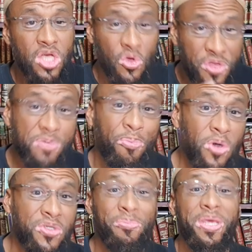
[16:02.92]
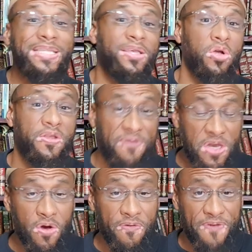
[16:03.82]
So this person, because they're a
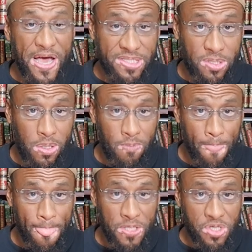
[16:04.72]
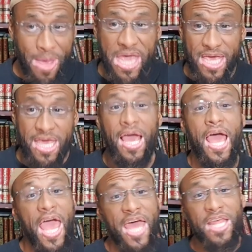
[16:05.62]
defender of Faisal, Jamaiki,
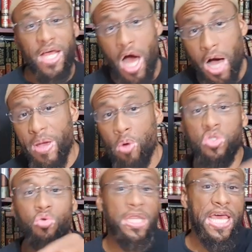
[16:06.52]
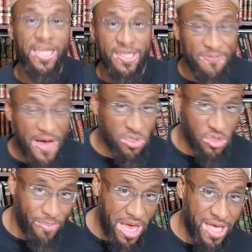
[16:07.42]
and the comment was related to Faisal
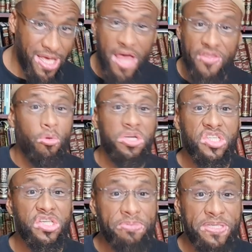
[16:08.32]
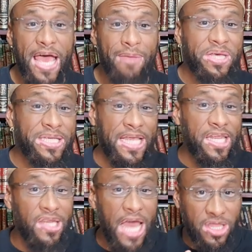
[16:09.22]
Jamaiki, they were just upset because they
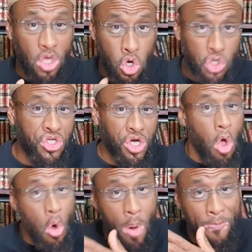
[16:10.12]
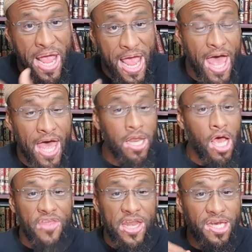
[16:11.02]
didn't like the hudja or bayan,
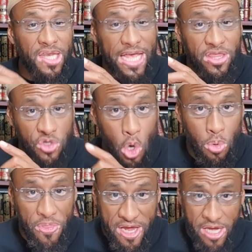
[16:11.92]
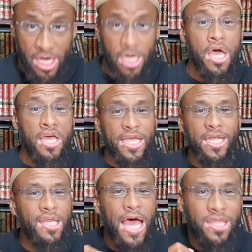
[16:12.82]
they didn't like the tawdir, they
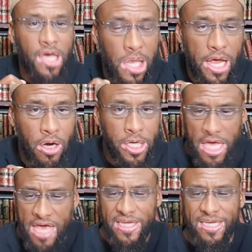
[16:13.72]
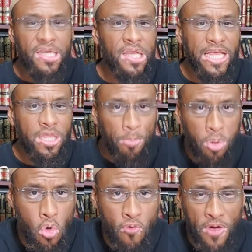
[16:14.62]
didn't like the clarity, they didn't like the
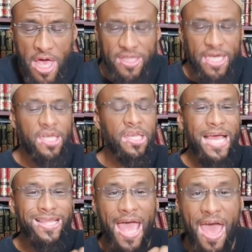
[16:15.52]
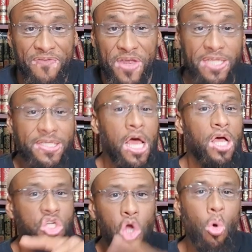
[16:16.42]
proof, they didn't like the evidence
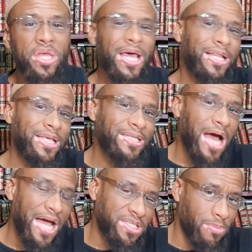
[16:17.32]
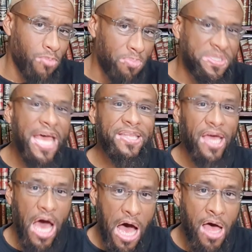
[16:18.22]
showing that his guy is a
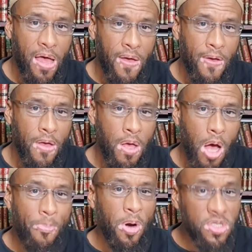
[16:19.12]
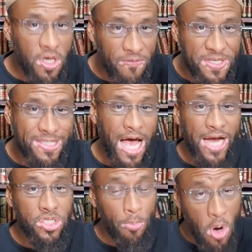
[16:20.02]
mubtadi'ah, a person of
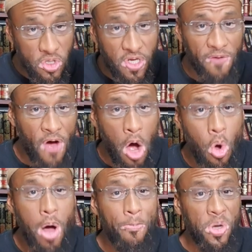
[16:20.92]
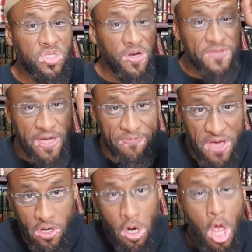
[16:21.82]
desires, a person of hawa, a person of
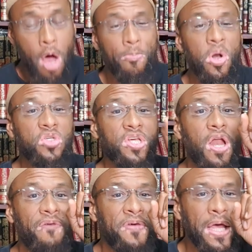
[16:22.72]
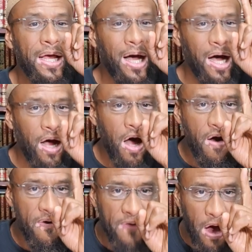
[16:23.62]
takfir, a person of, uh,
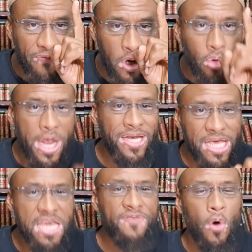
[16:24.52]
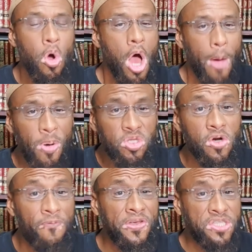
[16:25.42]
of, of a great evil, a person
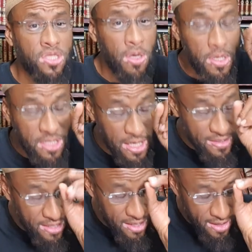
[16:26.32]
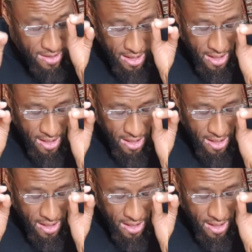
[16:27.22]
who fits the, the, the,